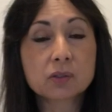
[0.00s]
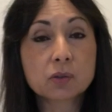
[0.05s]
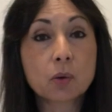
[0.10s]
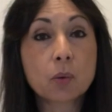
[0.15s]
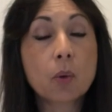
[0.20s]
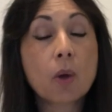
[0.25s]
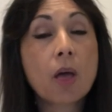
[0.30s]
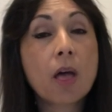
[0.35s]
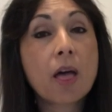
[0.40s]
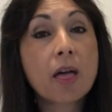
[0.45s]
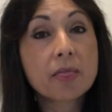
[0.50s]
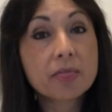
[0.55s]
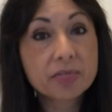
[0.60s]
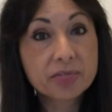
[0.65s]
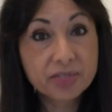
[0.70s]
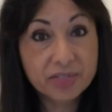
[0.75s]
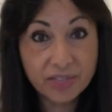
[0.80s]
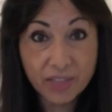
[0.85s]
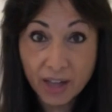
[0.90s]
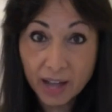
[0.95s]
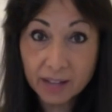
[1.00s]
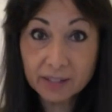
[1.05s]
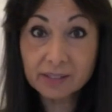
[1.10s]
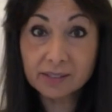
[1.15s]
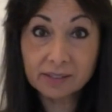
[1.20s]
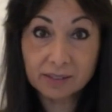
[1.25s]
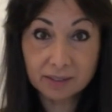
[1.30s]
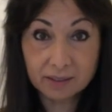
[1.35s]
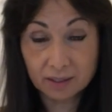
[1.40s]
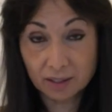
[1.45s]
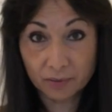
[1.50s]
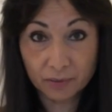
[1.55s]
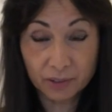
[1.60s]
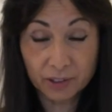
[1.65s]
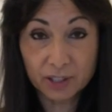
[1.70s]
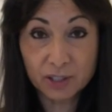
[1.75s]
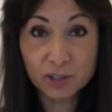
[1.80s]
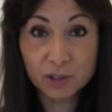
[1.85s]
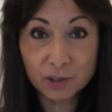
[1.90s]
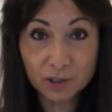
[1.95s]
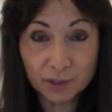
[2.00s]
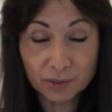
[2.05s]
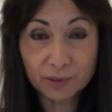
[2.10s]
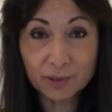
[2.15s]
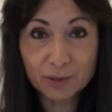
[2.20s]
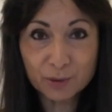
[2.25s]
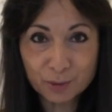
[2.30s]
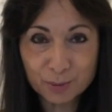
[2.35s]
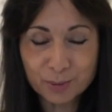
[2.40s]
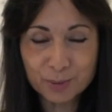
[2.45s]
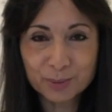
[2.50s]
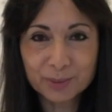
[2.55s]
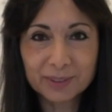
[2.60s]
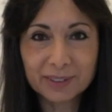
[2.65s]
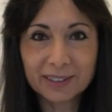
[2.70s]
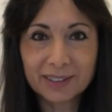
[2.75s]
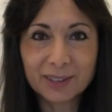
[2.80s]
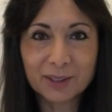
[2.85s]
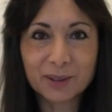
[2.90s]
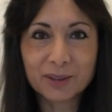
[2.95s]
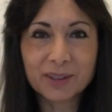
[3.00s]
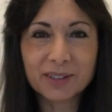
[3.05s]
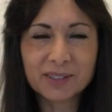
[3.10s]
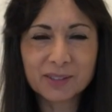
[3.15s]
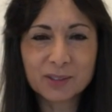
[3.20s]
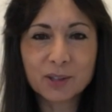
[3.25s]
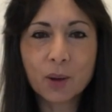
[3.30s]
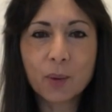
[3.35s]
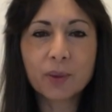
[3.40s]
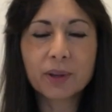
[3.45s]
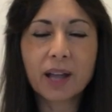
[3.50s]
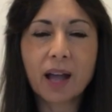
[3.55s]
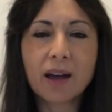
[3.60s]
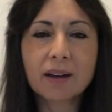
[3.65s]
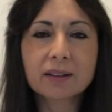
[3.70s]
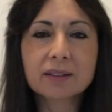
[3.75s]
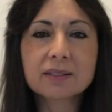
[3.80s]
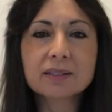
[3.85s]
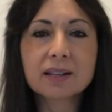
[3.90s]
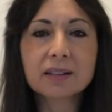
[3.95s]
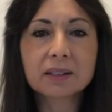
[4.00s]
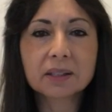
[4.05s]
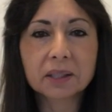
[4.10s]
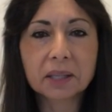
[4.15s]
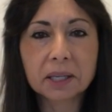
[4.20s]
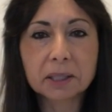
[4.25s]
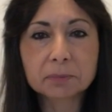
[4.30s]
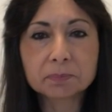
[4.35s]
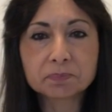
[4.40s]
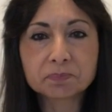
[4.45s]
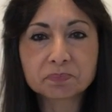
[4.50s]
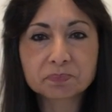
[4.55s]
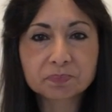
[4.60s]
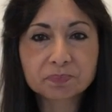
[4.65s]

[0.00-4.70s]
So that's the definition of a true leader is knowing how to delegate.